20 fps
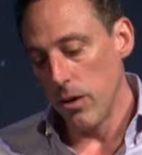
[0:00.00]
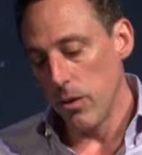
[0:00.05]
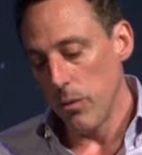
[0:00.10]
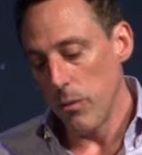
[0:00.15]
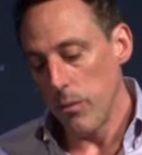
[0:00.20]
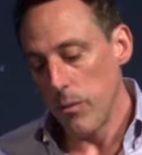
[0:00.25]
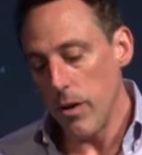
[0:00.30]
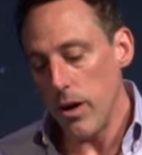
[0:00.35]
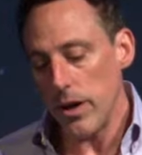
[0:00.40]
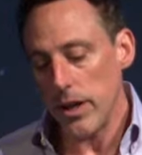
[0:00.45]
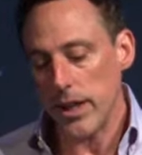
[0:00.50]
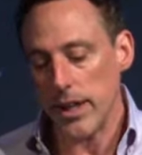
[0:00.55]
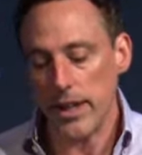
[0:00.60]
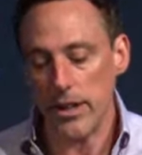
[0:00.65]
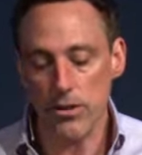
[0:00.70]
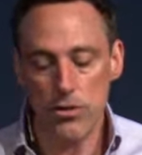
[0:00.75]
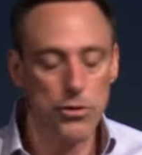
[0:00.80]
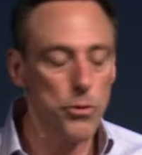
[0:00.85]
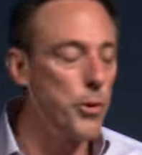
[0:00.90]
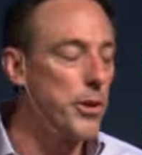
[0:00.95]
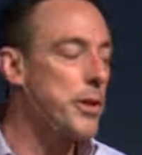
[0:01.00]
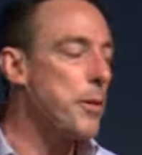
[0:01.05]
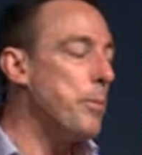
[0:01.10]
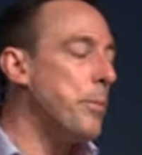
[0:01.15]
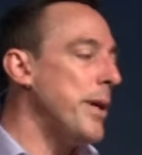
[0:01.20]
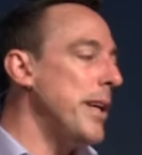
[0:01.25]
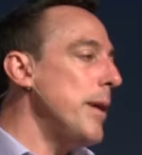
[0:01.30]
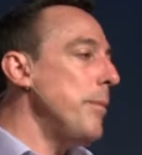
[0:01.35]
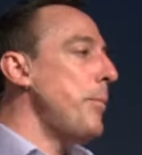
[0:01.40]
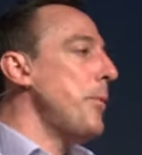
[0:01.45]
walking. And so what the
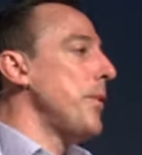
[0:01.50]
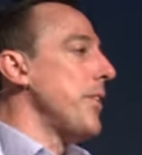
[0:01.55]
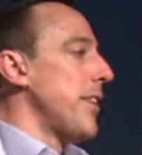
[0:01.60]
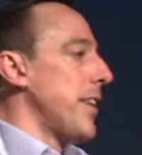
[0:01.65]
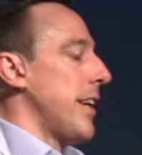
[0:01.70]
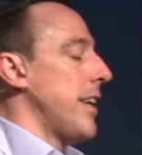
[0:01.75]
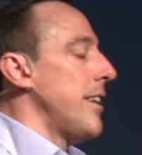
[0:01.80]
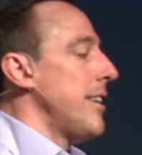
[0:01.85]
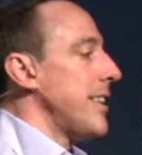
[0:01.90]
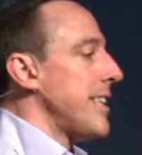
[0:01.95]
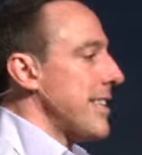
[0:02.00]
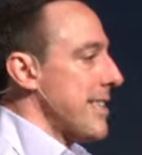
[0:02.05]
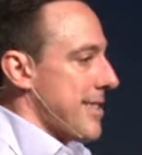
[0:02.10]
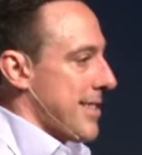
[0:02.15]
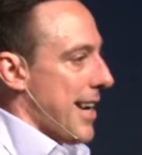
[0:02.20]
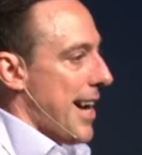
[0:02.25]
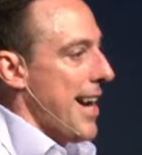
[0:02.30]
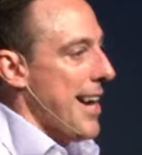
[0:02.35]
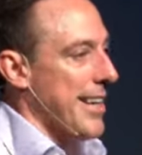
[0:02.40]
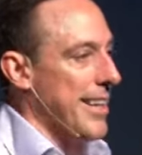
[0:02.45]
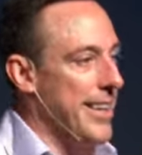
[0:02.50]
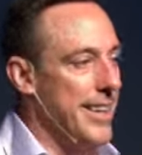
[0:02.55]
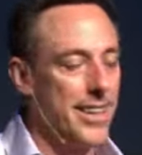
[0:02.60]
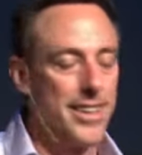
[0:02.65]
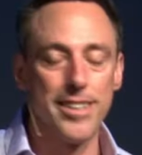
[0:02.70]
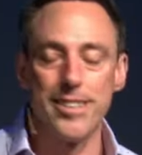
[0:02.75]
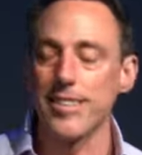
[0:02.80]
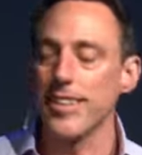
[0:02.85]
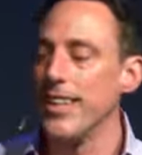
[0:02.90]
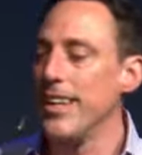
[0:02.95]
people there decide
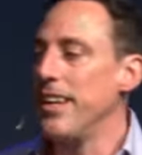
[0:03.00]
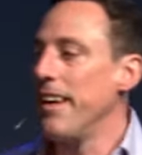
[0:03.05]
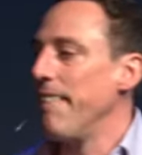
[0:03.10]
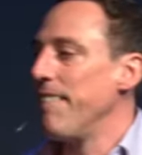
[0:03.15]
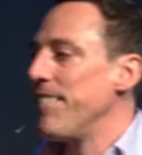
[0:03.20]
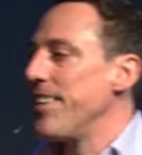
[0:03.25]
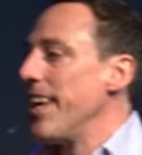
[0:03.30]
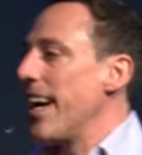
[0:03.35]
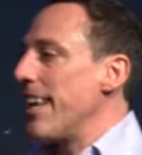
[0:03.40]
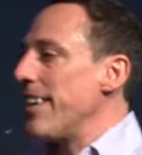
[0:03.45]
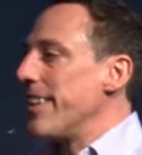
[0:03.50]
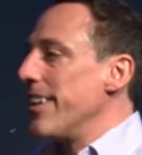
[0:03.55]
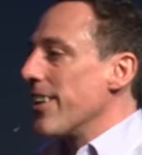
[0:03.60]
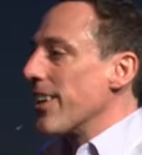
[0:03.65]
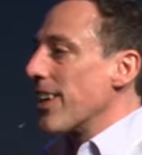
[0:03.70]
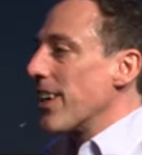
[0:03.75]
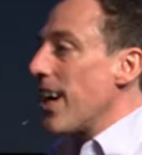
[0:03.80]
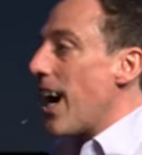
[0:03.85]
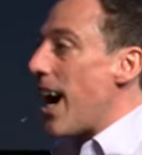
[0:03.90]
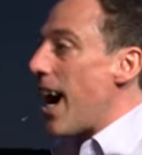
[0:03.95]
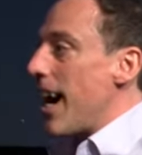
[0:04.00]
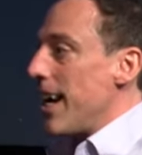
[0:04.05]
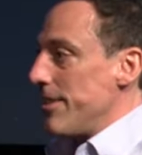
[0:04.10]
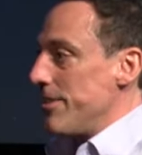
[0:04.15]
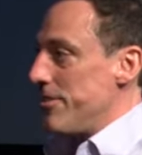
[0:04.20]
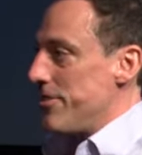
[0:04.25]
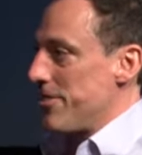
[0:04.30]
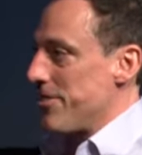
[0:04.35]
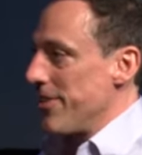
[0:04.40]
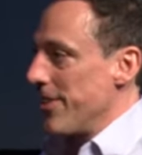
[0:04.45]
is that they're
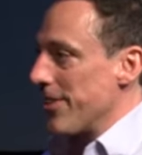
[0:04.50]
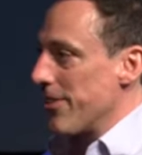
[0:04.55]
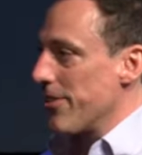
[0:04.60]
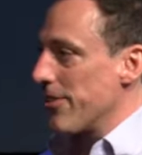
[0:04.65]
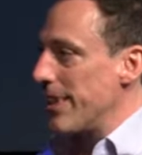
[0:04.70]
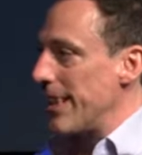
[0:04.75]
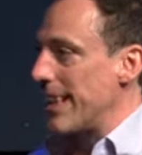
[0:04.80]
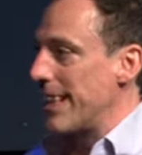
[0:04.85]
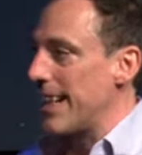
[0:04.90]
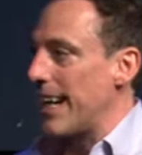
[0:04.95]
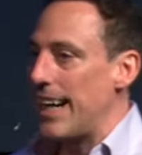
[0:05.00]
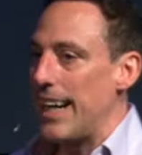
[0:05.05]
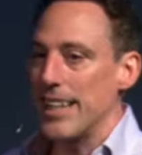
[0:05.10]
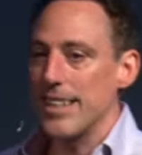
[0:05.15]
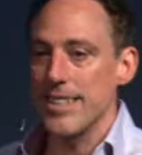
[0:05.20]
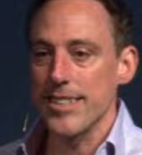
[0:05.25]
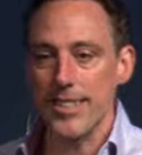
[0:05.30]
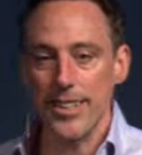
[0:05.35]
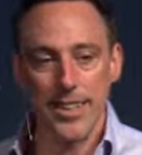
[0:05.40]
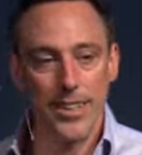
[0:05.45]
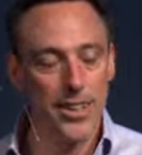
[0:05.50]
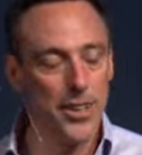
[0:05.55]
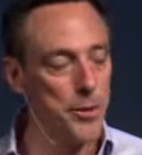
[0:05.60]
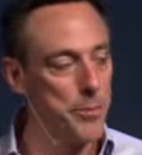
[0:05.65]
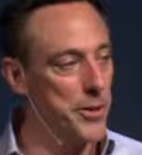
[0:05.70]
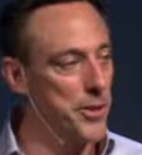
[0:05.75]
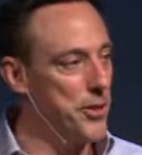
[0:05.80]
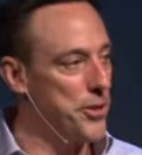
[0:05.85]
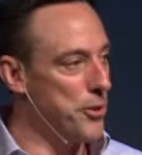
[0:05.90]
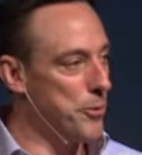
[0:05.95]
gods, they're Greek gods come
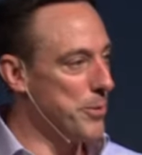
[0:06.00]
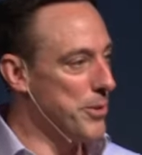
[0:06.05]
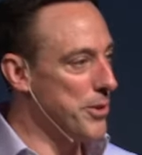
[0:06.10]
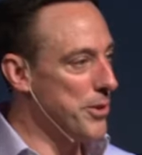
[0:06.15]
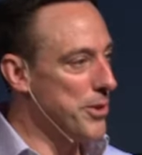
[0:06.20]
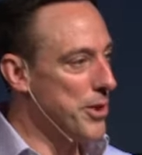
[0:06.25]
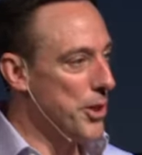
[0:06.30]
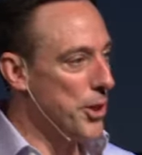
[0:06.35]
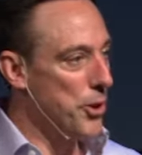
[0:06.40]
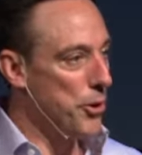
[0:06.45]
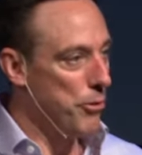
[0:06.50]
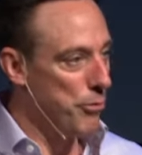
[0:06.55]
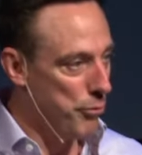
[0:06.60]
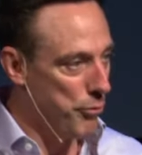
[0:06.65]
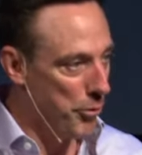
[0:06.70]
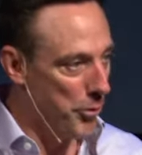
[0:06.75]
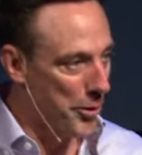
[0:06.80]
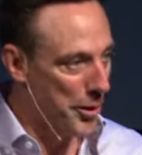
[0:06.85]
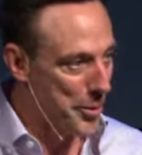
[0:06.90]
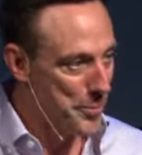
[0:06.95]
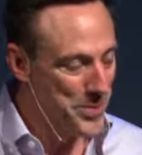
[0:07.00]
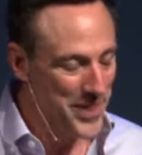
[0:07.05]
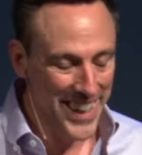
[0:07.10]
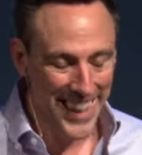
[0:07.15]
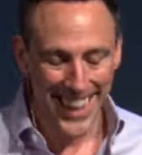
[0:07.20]
in human form.